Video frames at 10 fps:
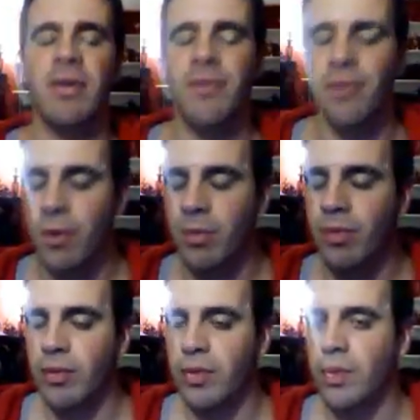four
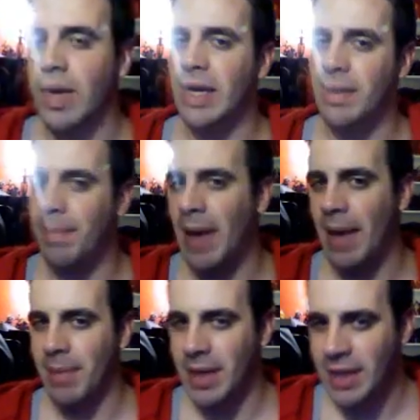Bruce Wayne
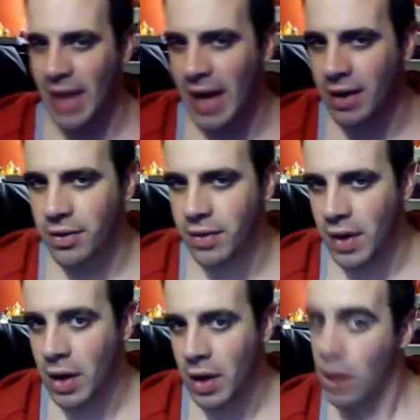Batman titles.
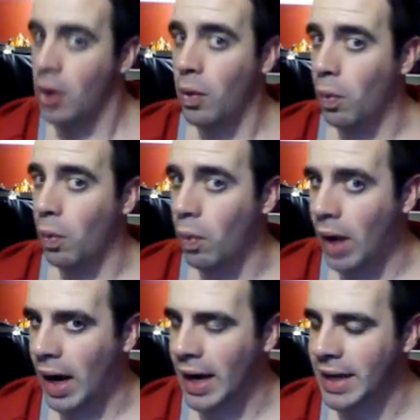
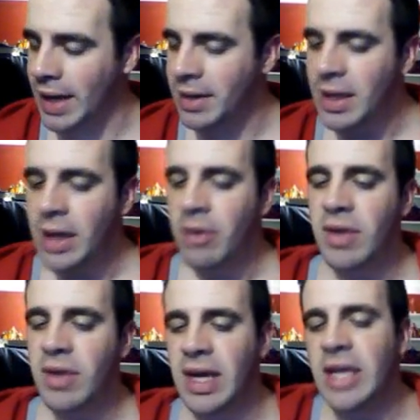Why?
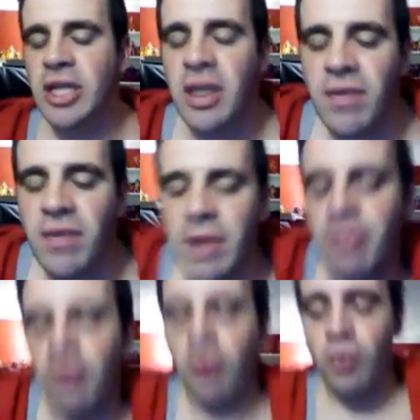Well, see, each of the
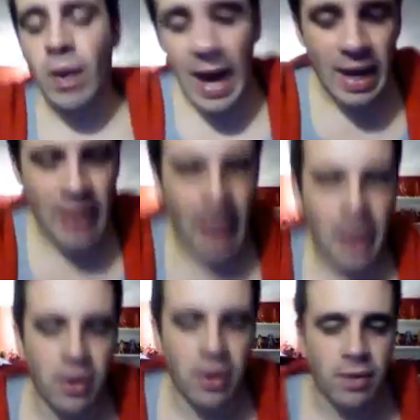Bruce Wayne
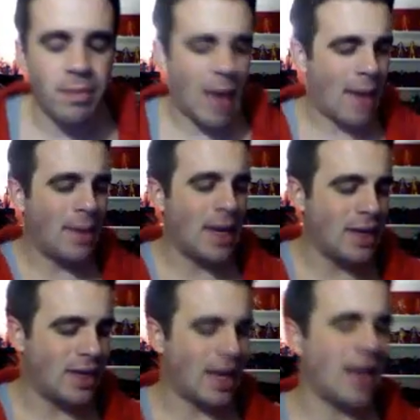titles, Batman
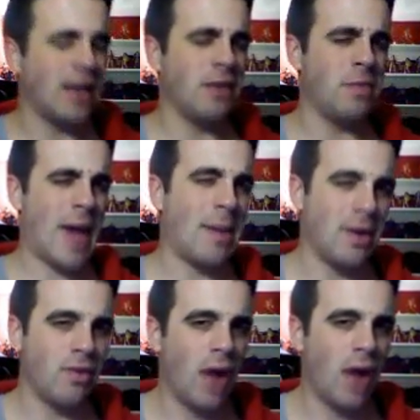Detective,
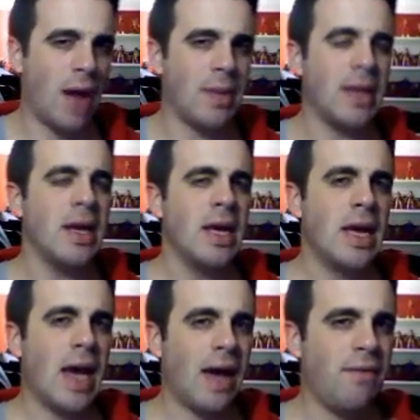Batman Robin,
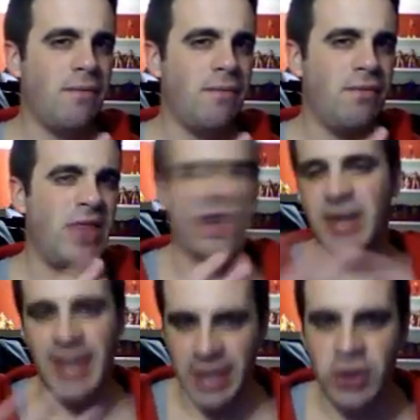have their
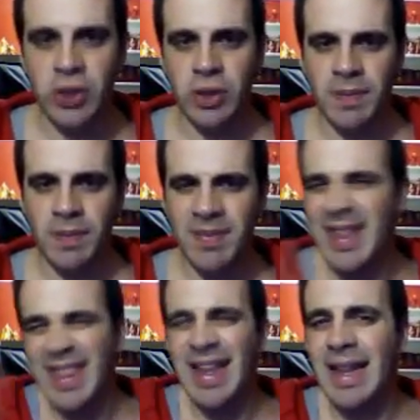niche,
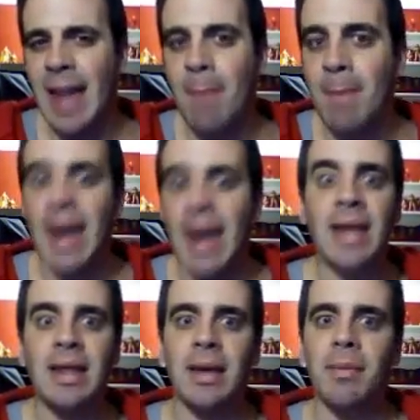the thing that
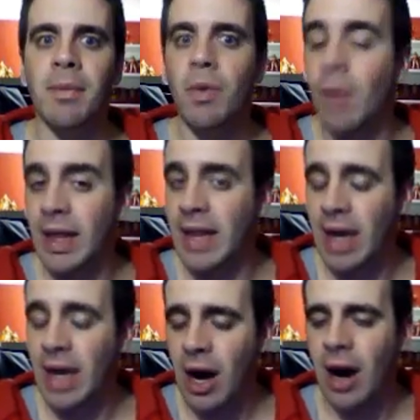makes them what
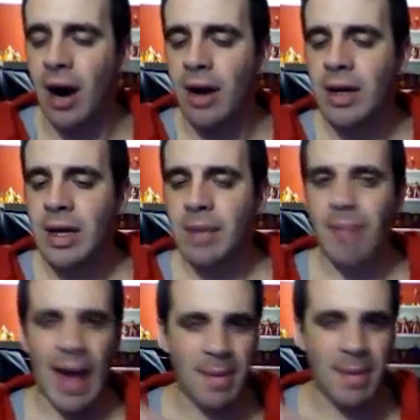they are.
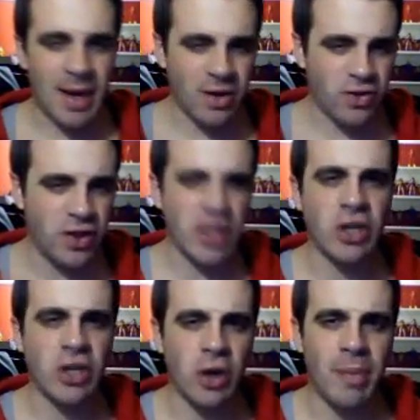Batman is
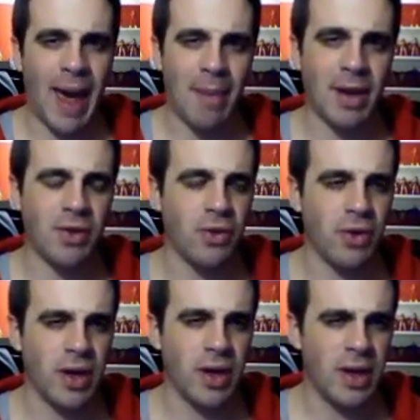traditional Batman
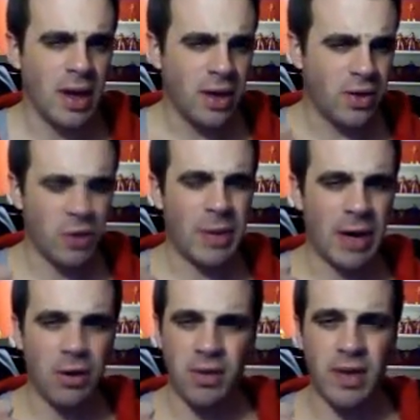stories,
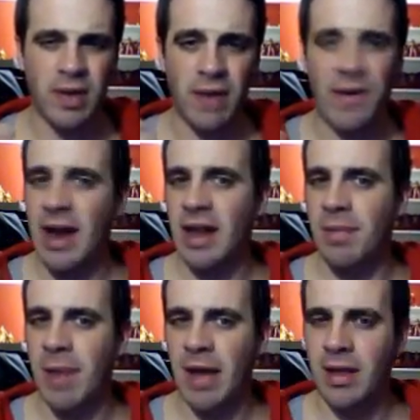superhero stuff at its
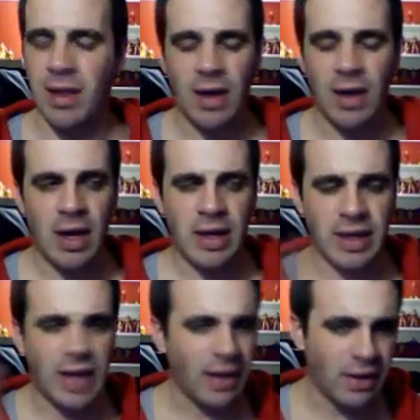best.
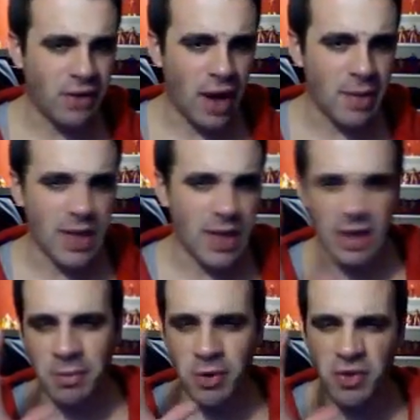Detective Comics
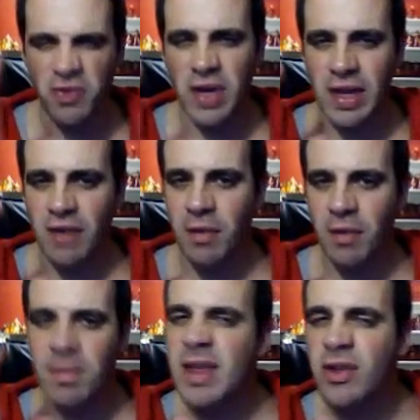is more street-level
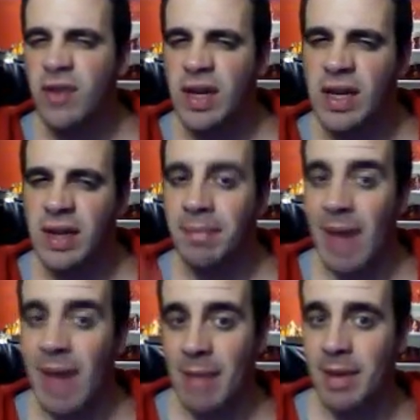mysteries, and
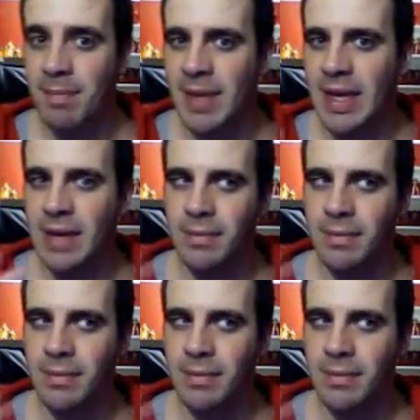Batman being